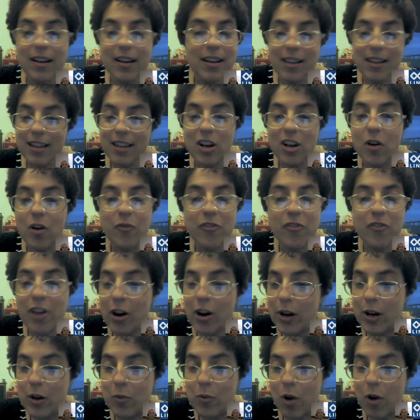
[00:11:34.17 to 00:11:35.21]
You know,
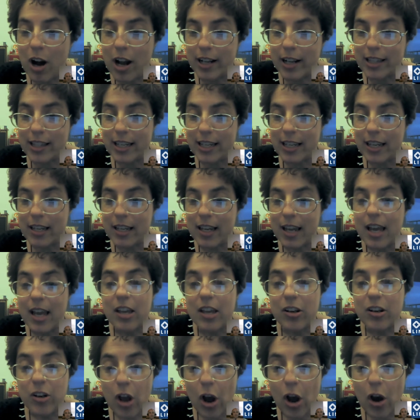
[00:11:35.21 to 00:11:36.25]
very widely
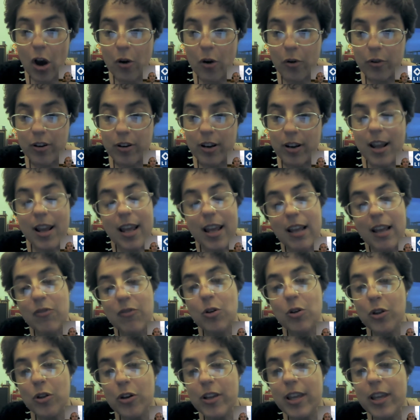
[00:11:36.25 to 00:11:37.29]
known. If you
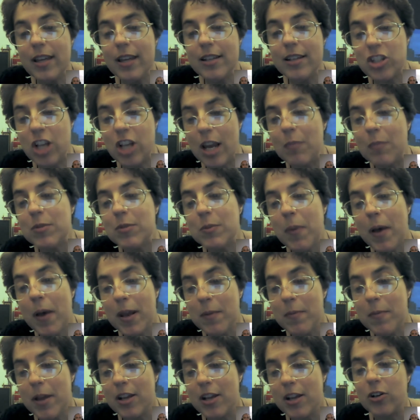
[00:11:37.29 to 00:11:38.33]
look at James
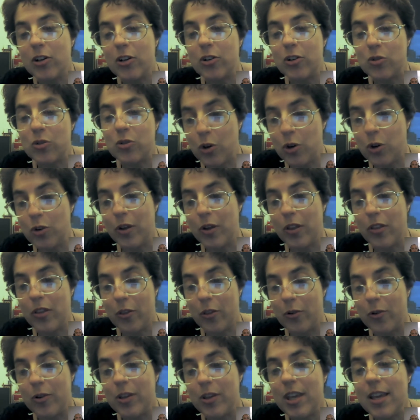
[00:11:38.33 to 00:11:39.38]
Pennebaker's work with
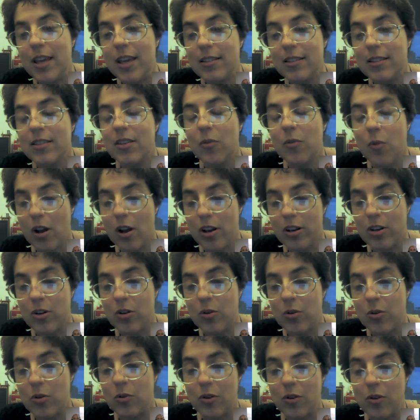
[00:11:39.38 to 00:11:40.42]
LOOC, he's the one
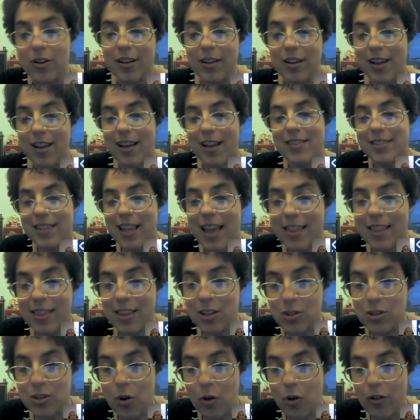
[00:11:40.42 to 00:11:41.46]
who has led
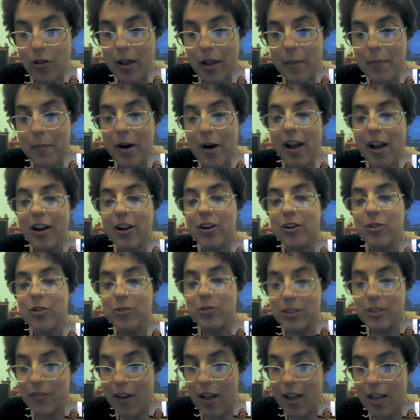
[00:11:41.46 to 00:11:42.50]
this whole empire, who
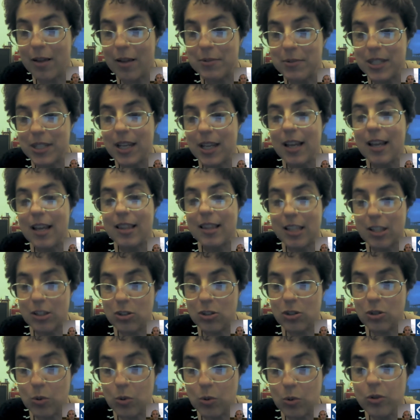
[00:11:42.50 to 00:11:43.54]
developed these
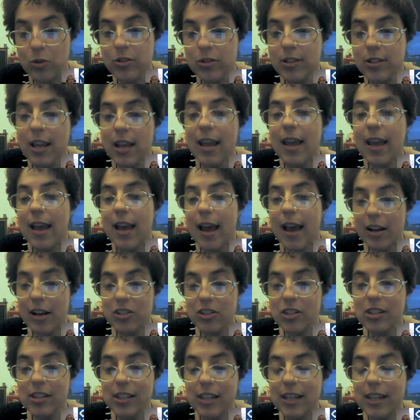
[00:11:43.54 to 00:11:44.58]
tools.
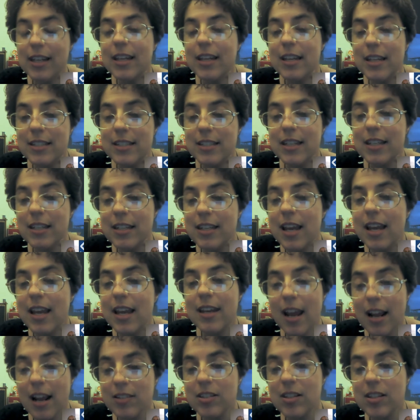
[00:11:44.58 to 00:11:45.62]
Actually, he did an
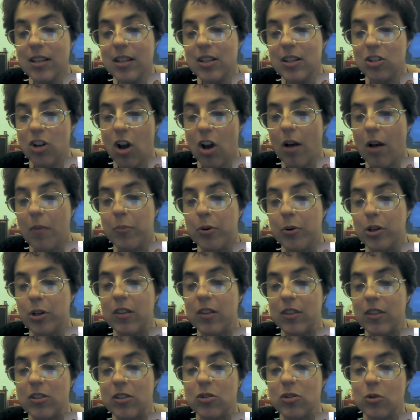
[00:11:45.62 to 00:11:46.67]
excellent job putting
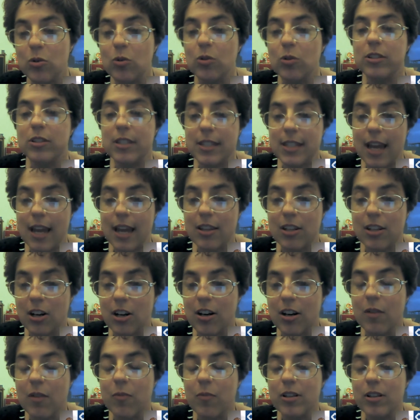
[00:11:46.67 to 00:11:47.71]
this tool together.
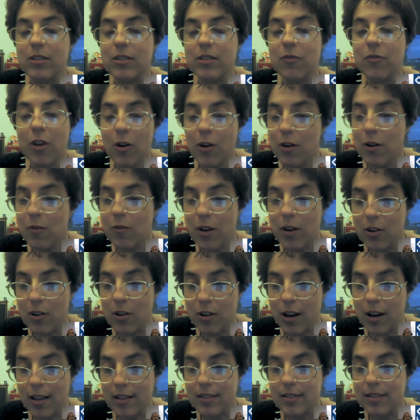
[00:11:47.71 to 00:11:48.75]
It was very
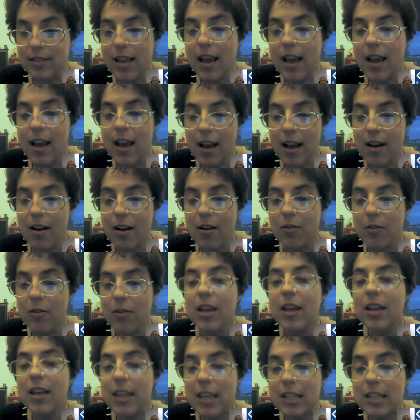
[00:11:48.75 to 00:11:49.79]
rigorous how
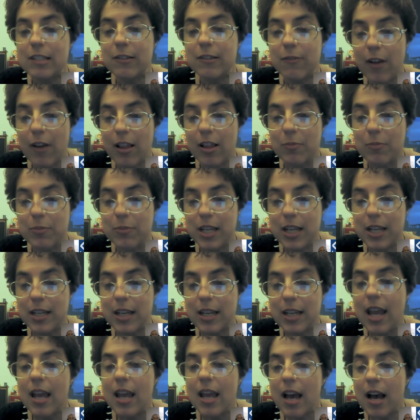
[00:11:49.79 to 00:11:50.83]
he developed it.
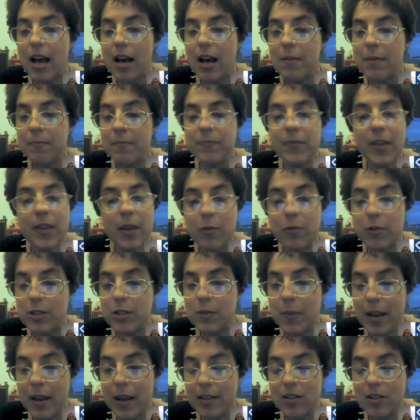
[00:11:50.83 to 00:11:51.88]
It was
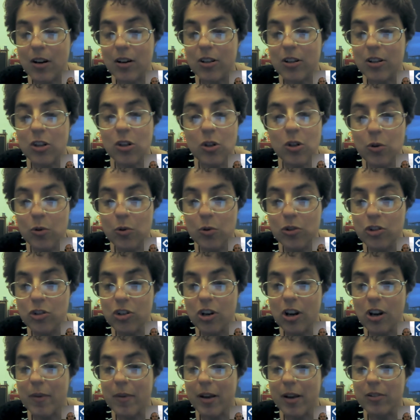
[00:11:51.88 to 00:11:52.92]
based on huge
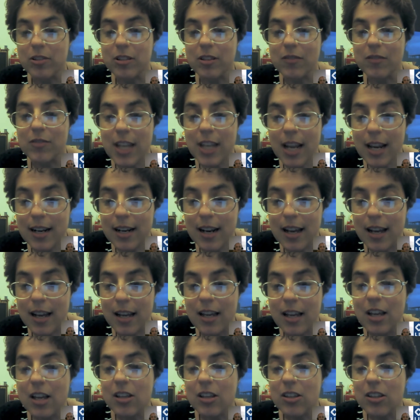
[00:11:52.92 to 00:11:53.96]
amounts of data,
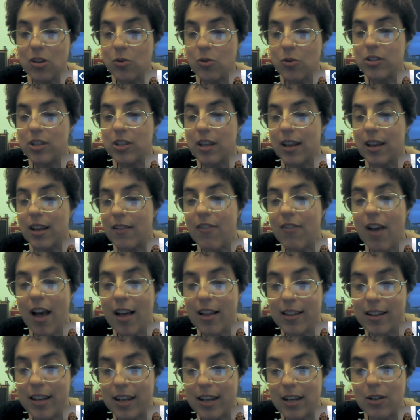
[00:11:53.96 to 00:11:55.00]
using
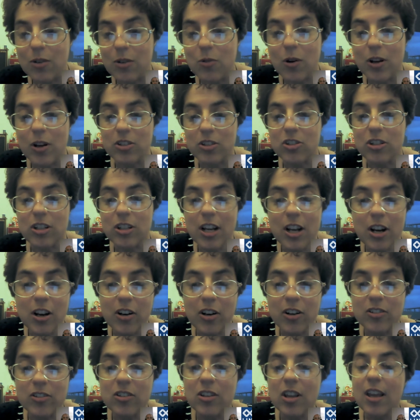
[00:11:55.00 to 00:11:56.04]
validated
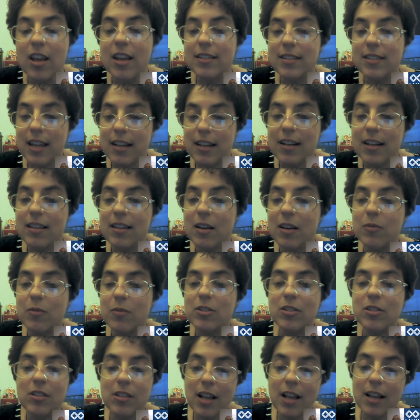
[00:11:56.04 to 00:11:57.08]
questionnaires, data that was
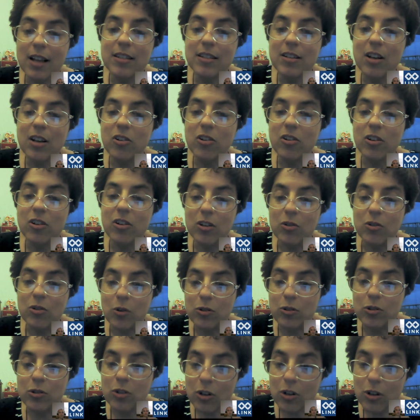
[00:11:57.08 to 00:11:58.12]
collected under
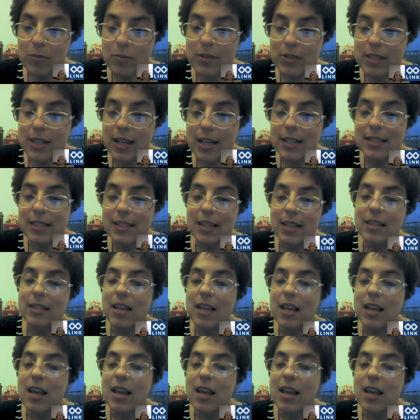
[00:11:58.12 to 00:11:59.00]
controlled circumstances,